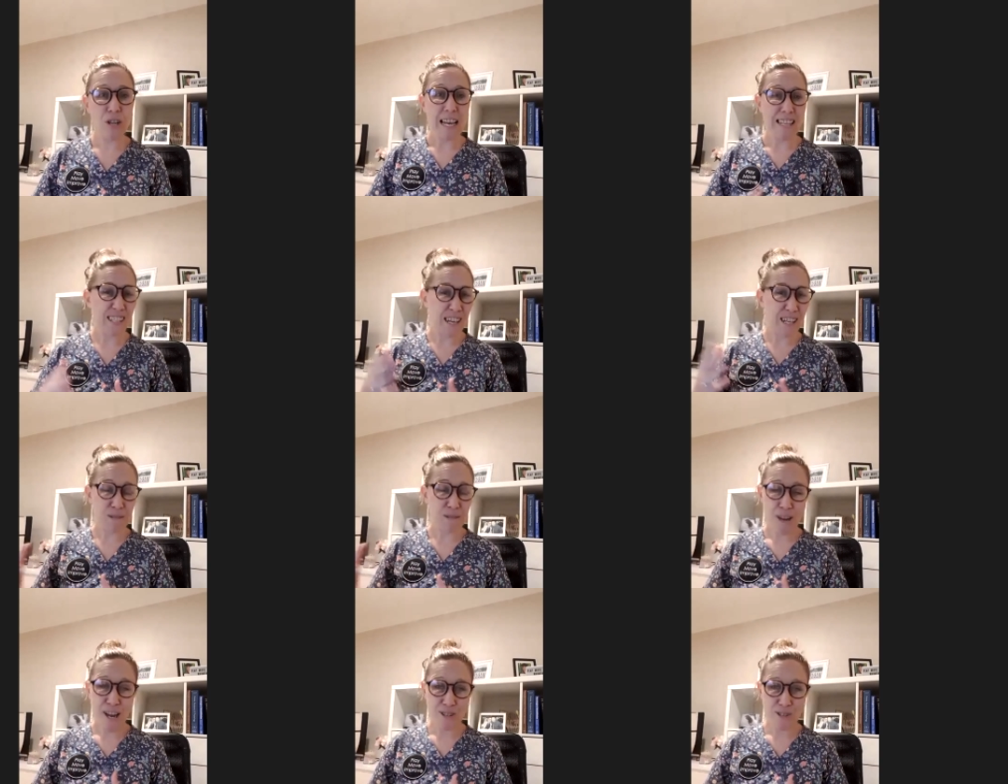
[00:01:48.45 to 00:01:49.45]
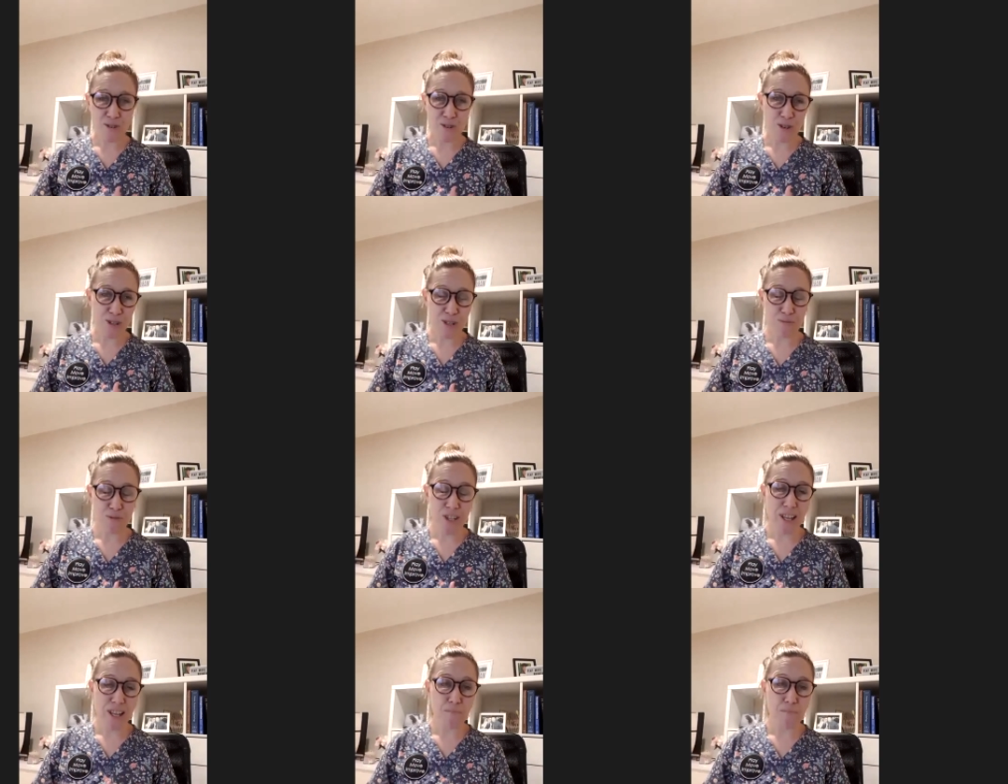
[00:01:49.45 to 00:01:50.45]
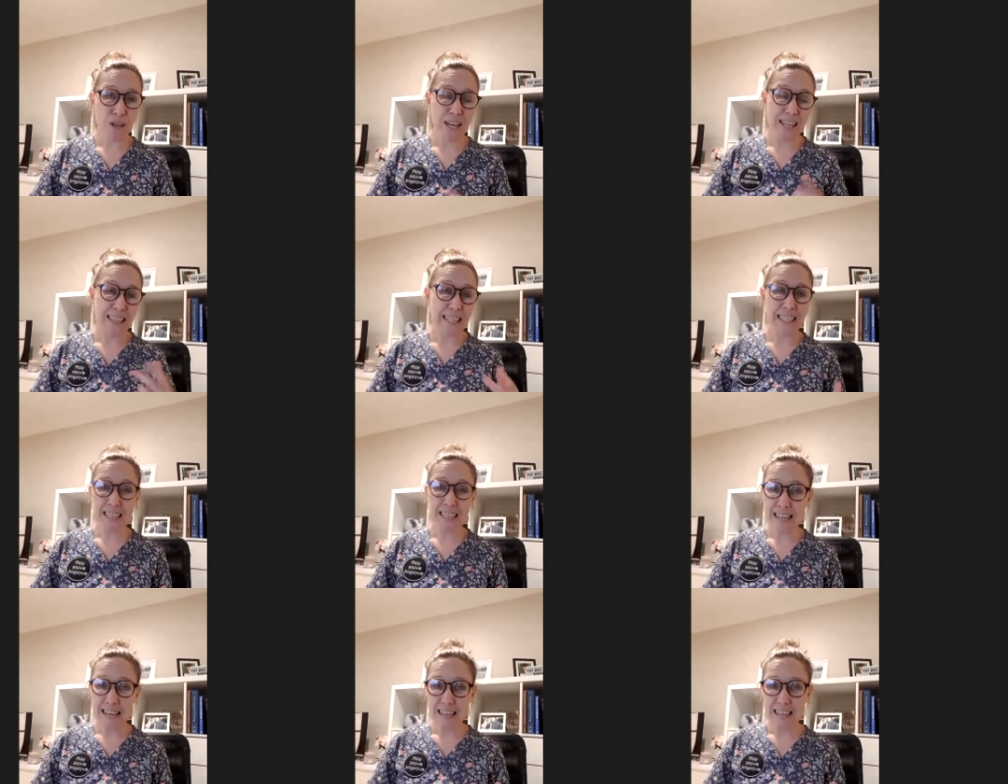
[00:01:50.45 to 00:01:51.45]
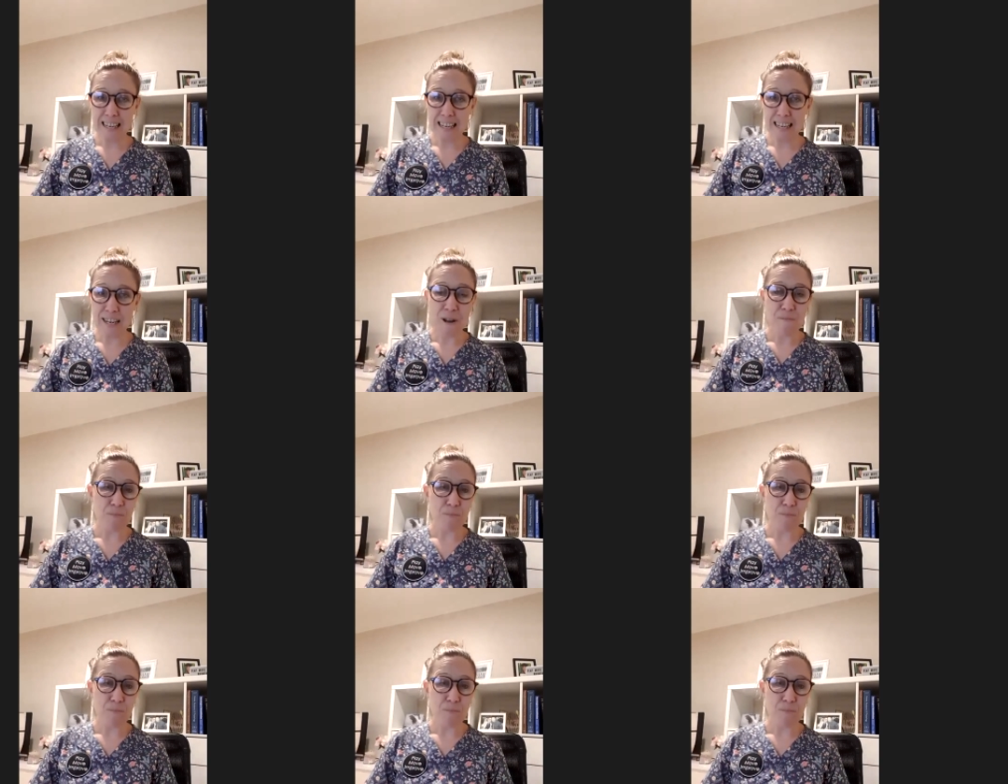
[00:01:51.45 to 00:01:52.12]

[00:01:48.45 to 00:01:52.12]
is get them outdoors, whether that be in the garden,